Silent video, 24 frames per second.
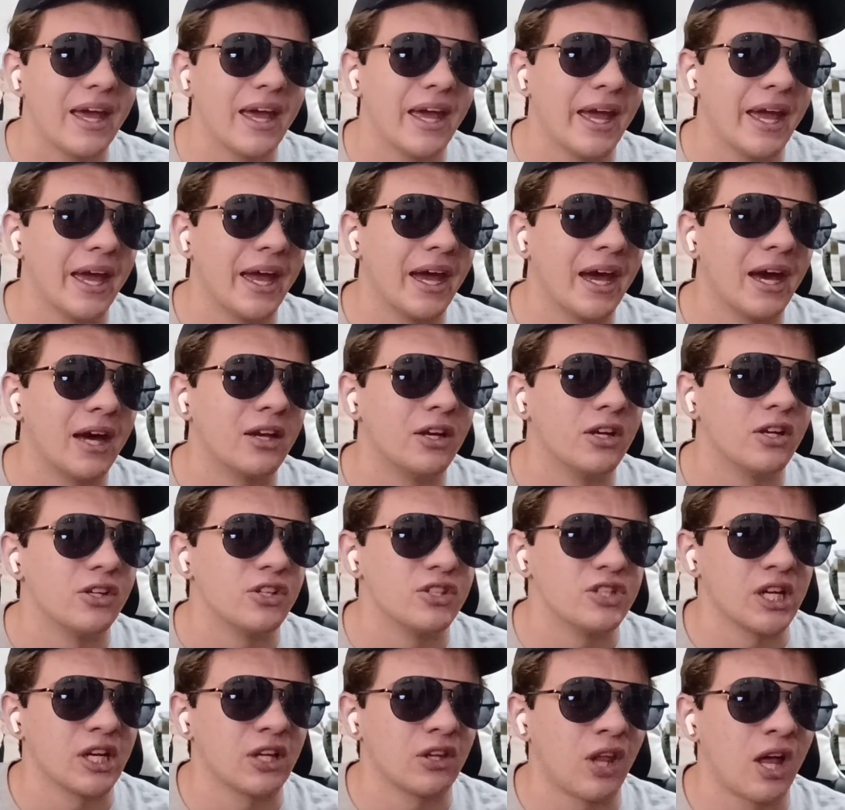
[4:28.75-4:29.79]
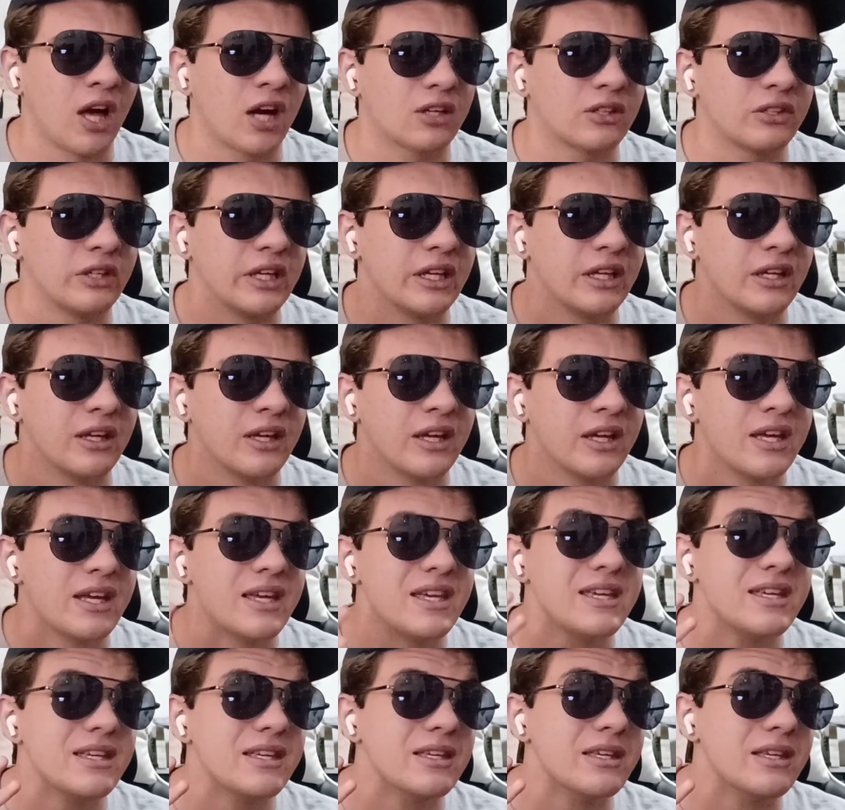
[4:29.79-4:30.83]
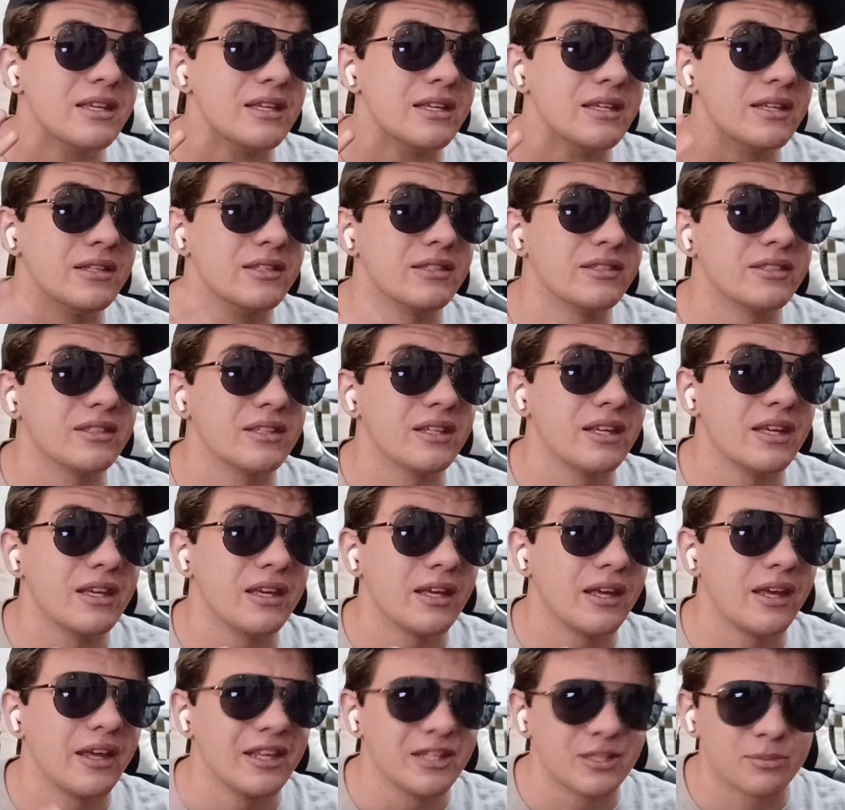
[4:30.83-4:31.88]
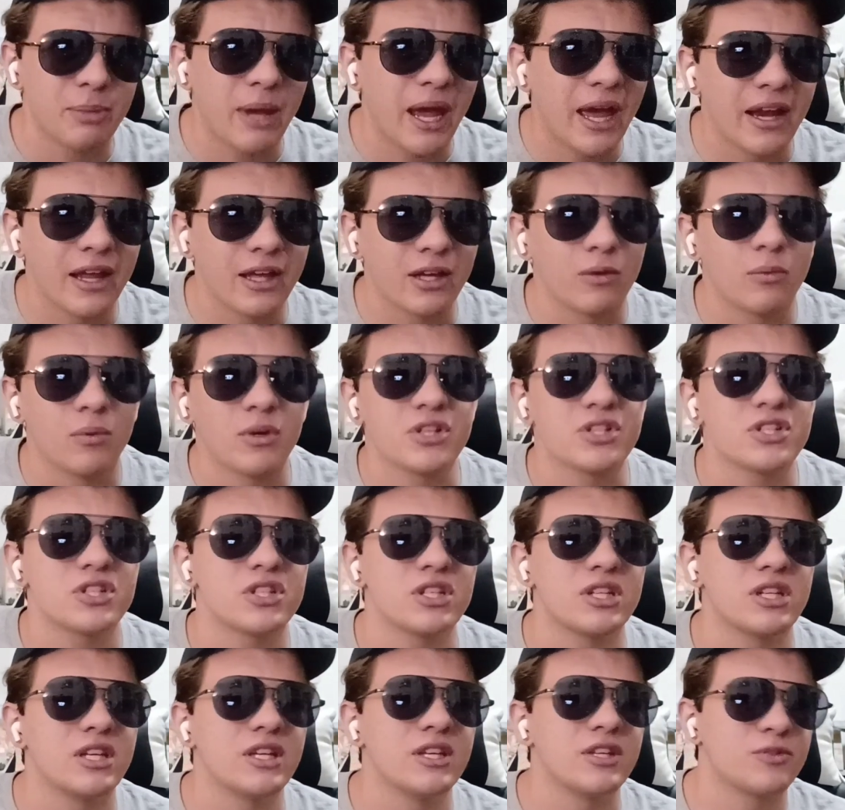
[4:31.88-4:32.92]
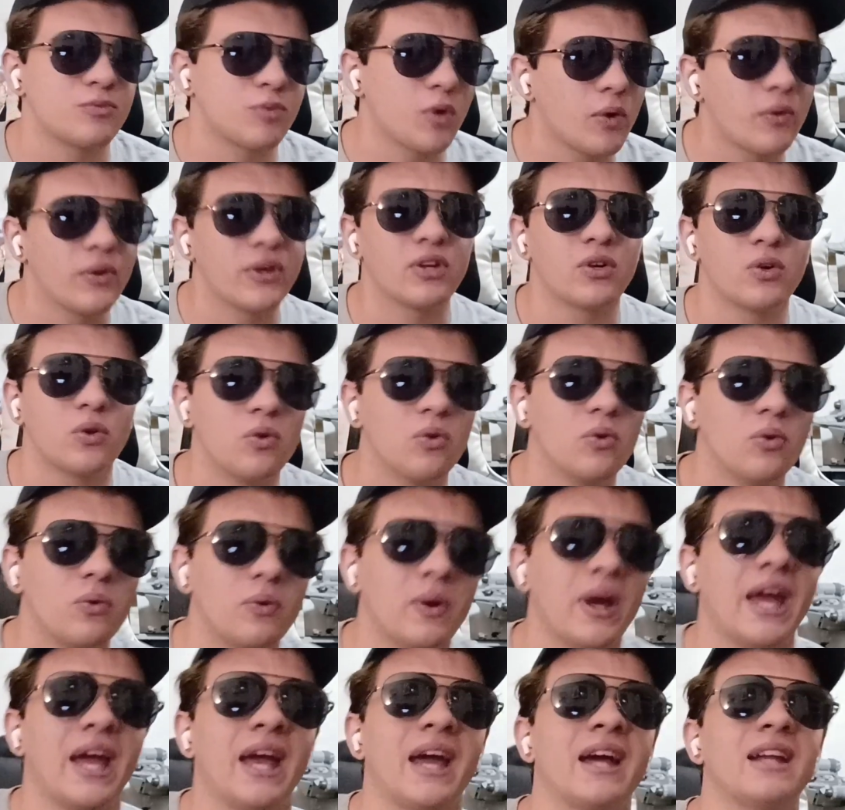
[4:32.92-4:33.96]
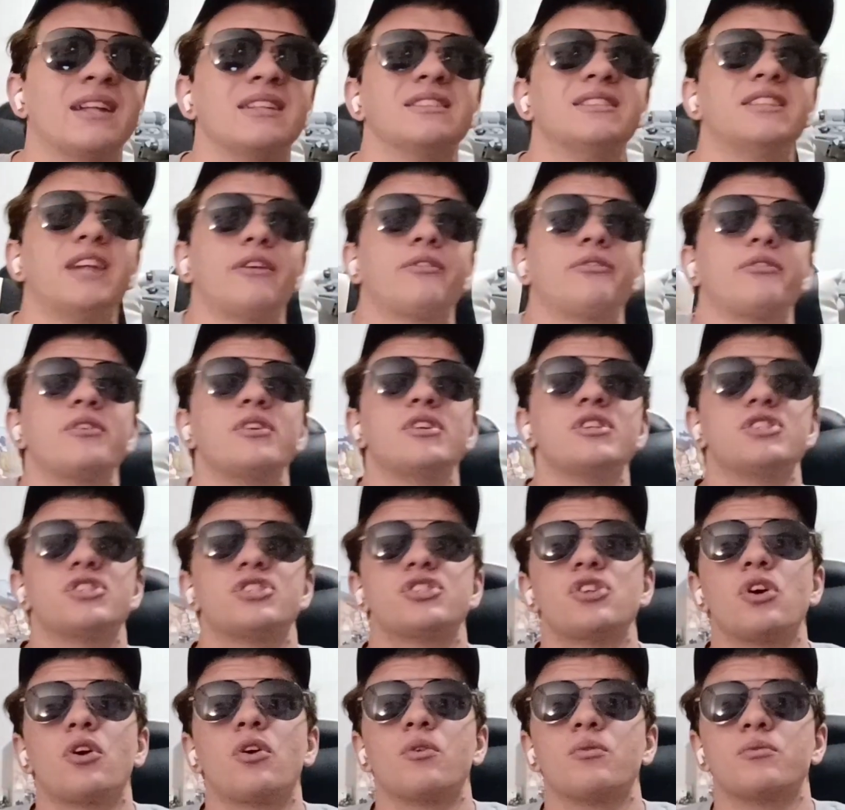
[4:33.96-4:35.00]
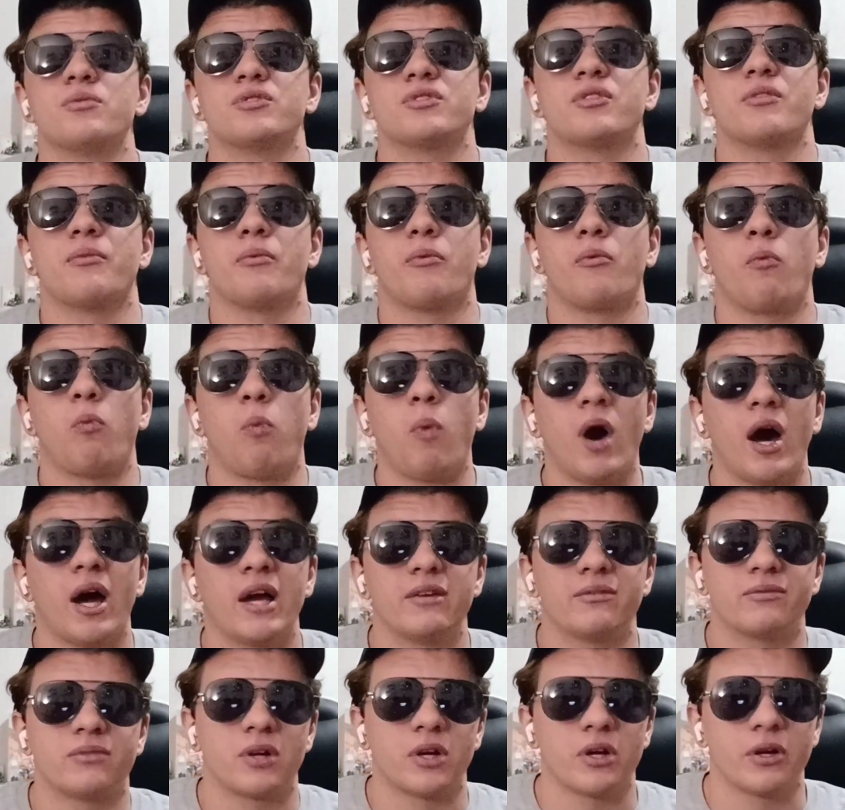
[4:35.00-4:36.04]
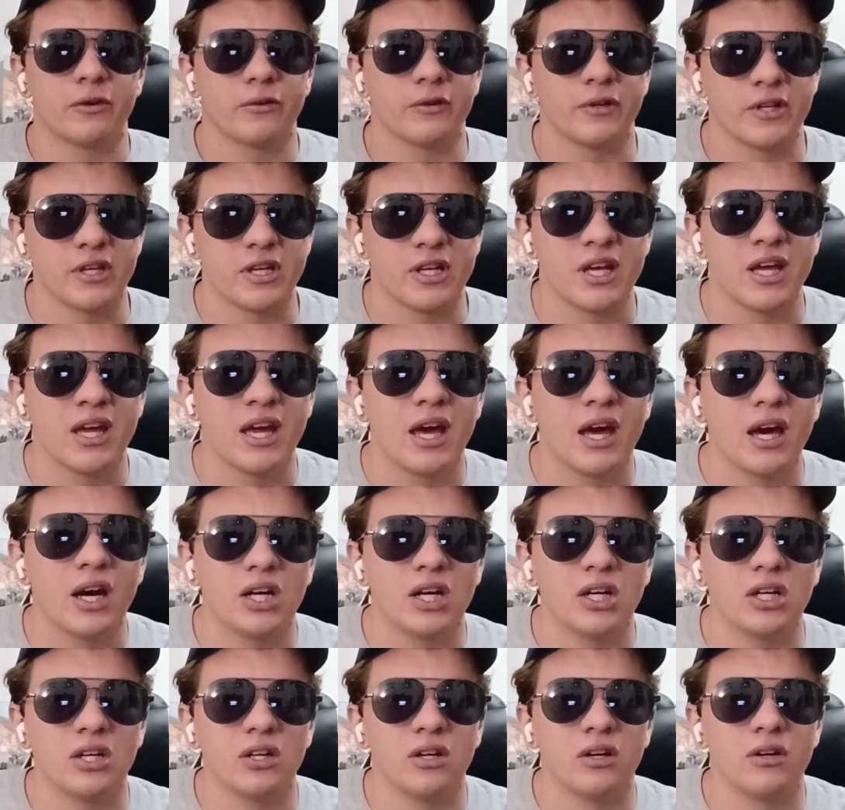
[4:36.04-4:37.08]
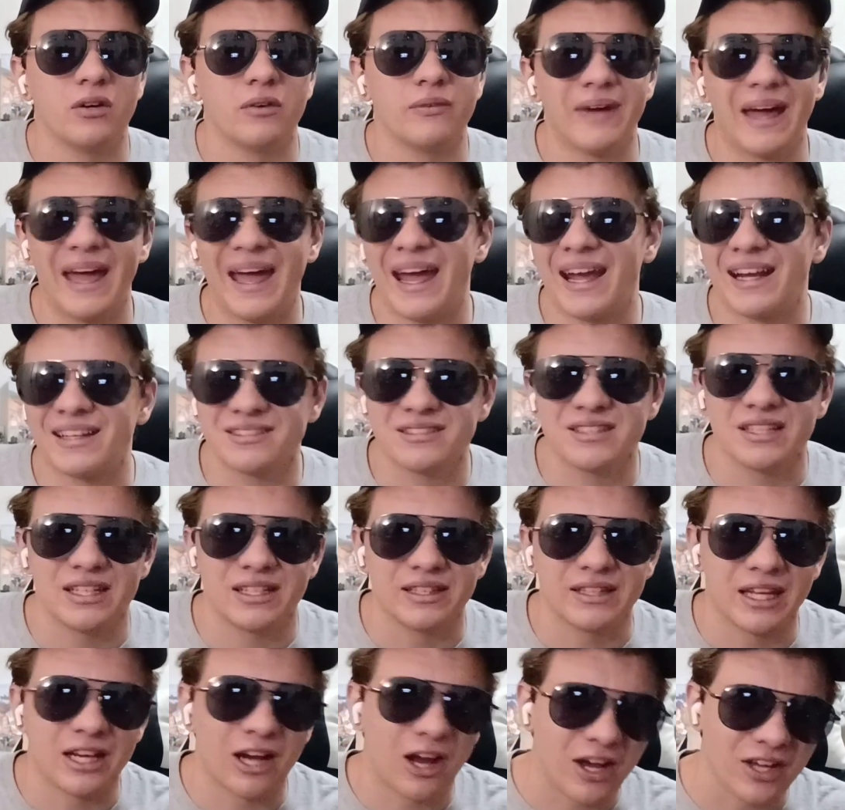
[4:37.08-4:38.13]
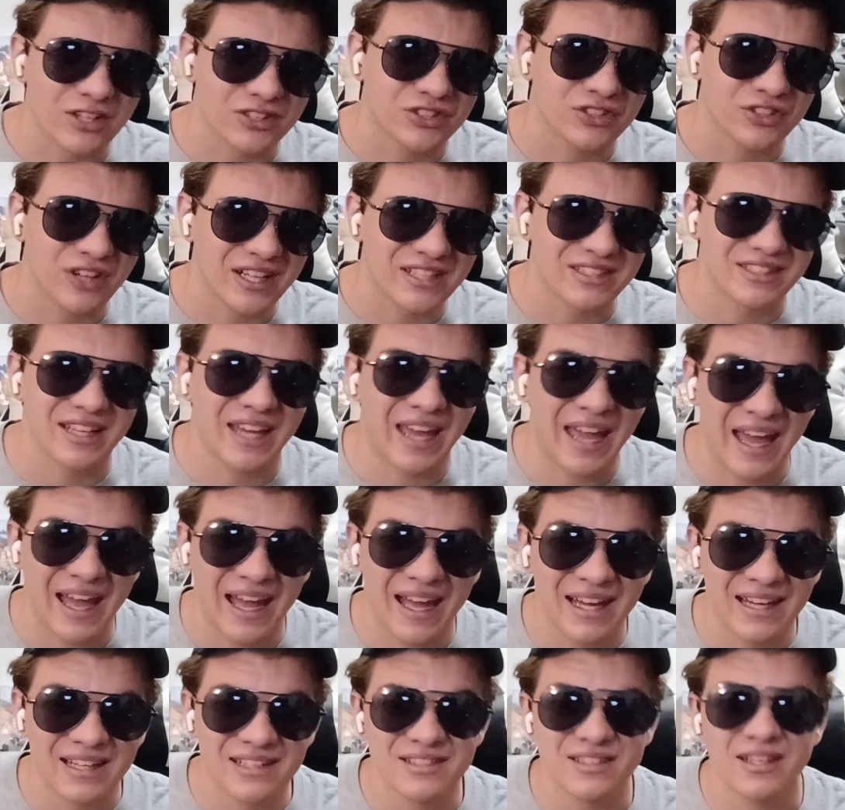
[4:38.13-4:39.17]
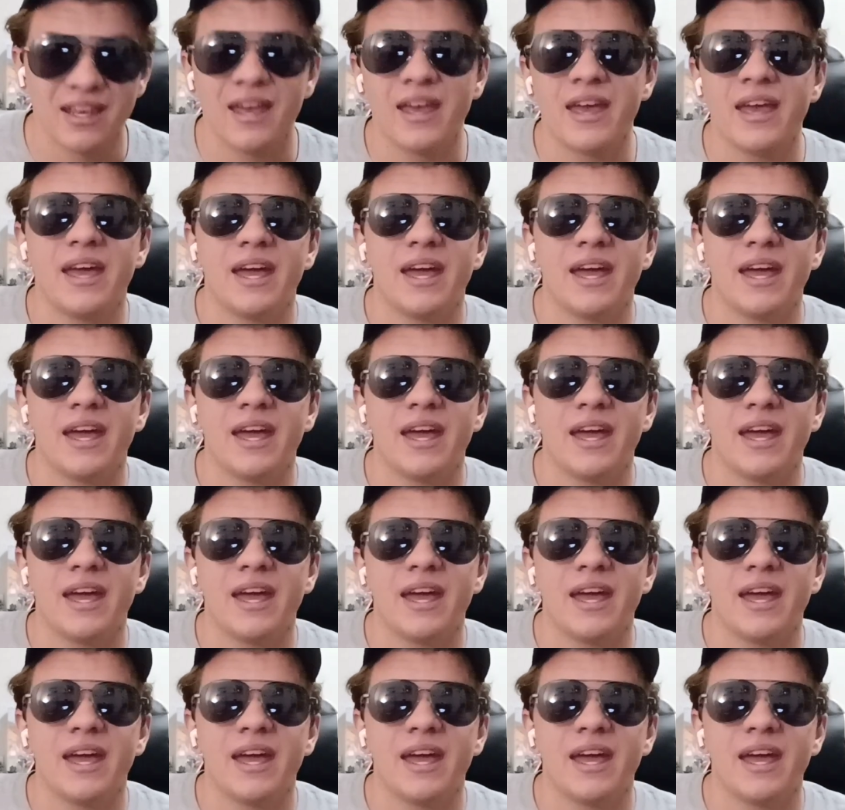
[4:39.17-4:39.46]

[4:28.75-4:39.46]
and Jake Lockley is Hispanic, which is really cool and definitely shows the wide variety of acting that Oscar Isaac has.